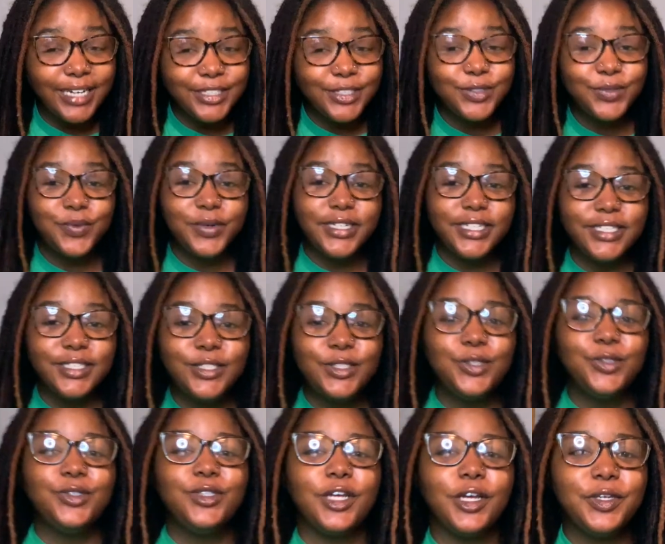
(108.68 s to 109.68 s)
just wanted
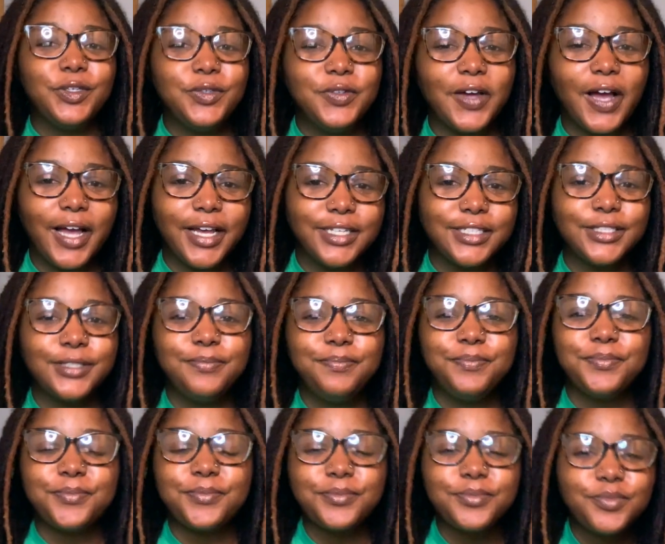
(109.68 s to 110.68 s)
to tell you guys
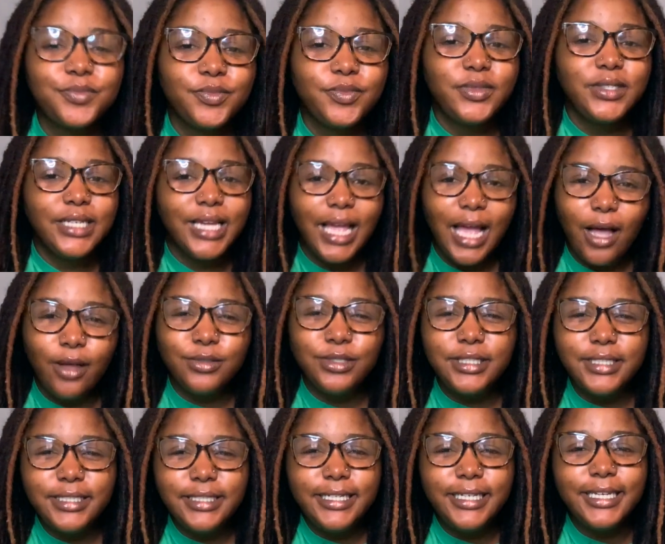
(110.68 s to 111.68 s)
how
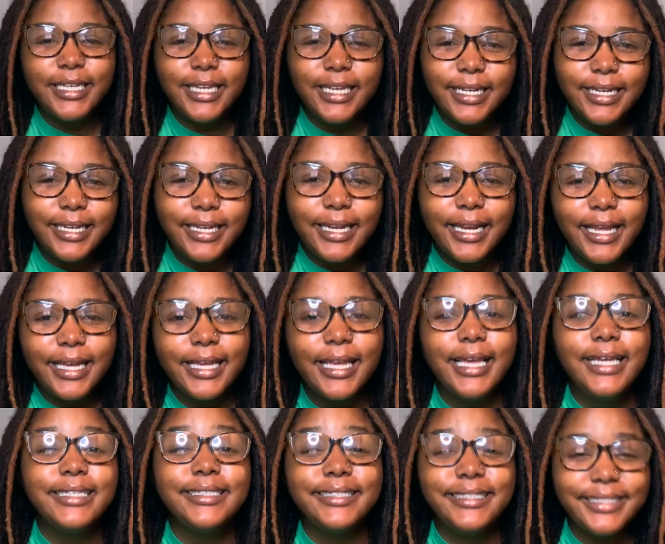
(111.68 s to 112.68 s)
stinking
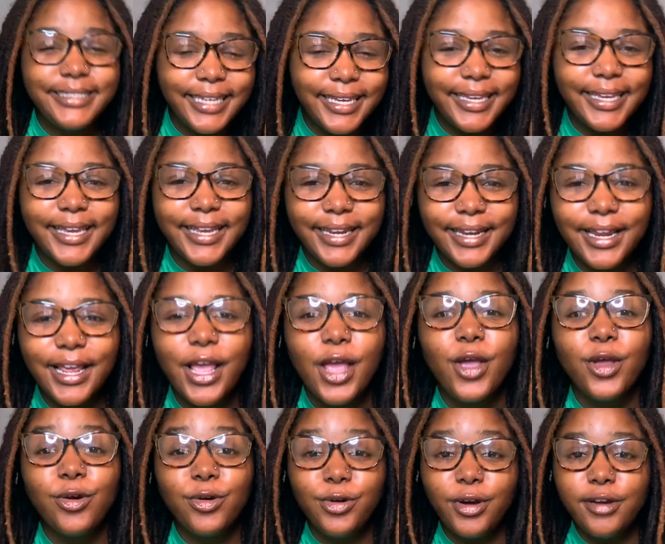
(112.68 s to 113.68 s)

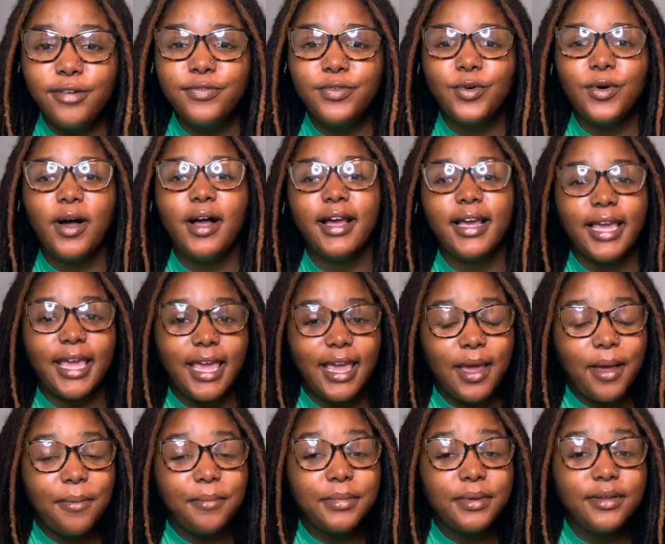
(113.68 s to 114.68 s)
grateful I
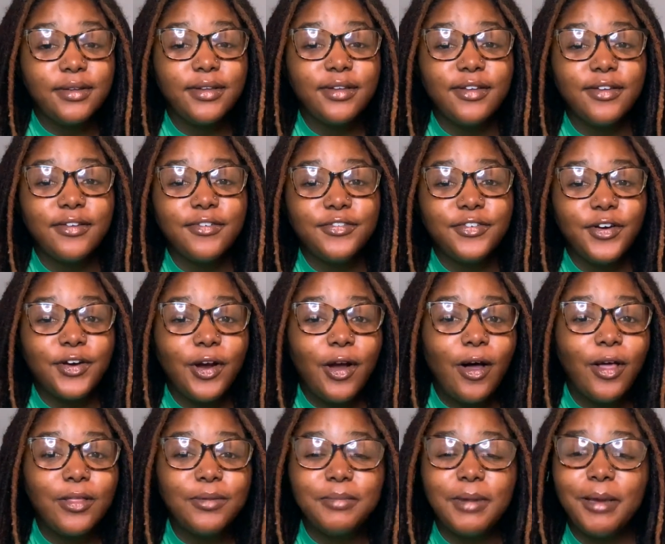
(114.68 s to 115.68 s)
am for
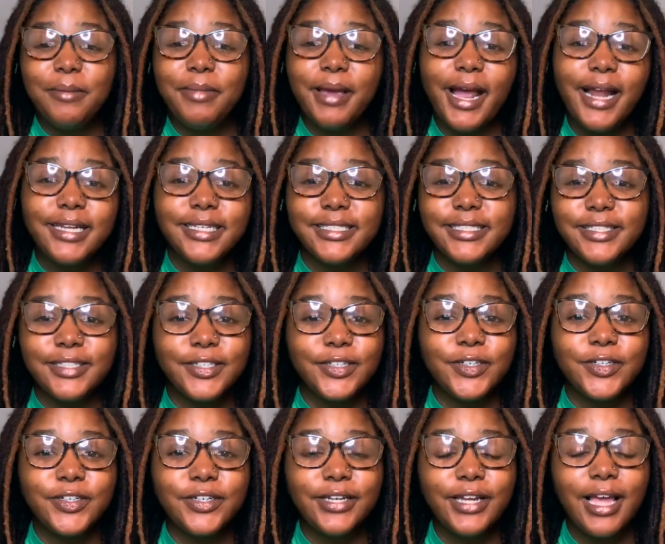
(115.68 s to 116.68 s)
all of my baddies
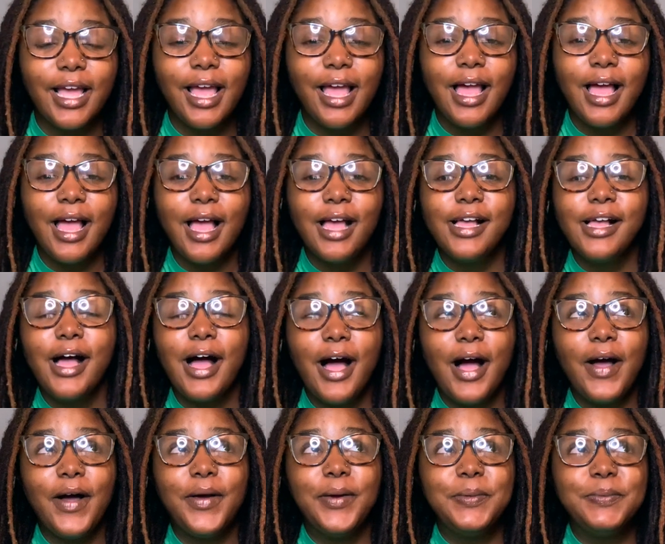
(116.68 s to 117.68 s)
here.
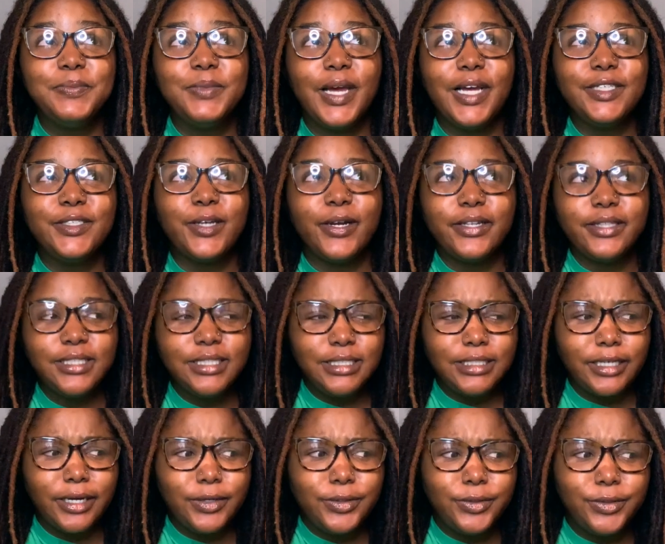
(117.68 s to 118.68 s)
I started this
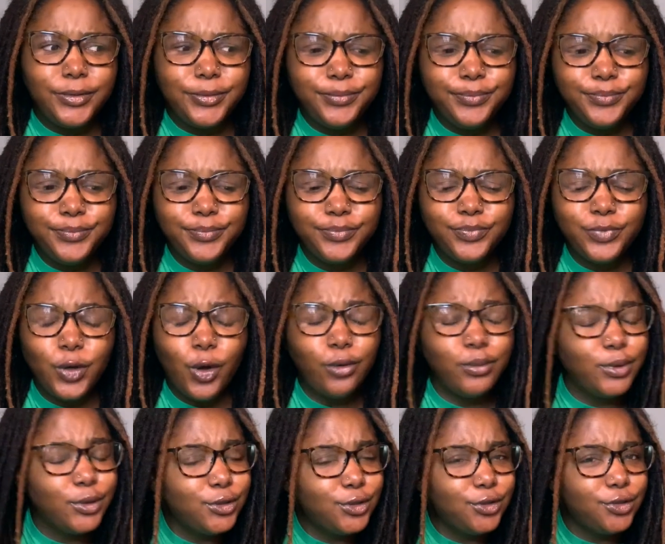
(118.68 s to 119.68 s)
channel
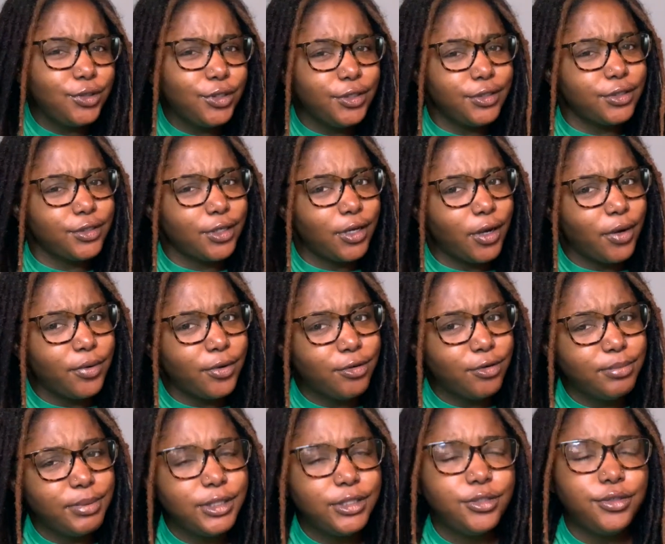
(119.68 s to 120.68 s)
almost 2 years ago. It'll
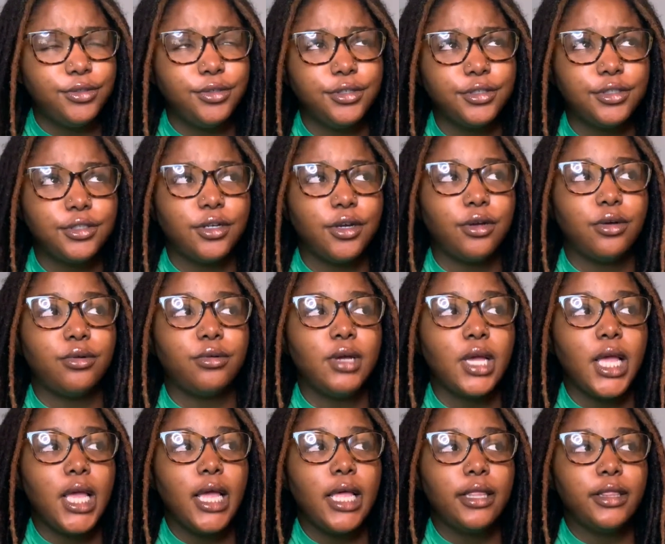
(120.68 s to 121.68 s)
be 2 years ago
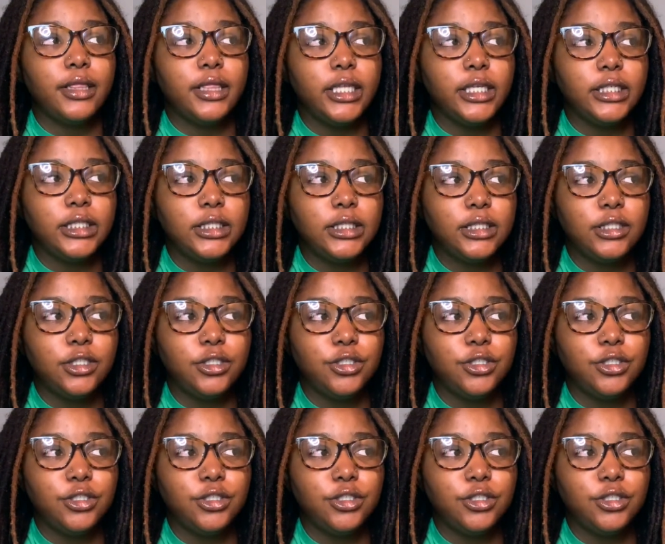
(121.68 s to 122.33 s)
this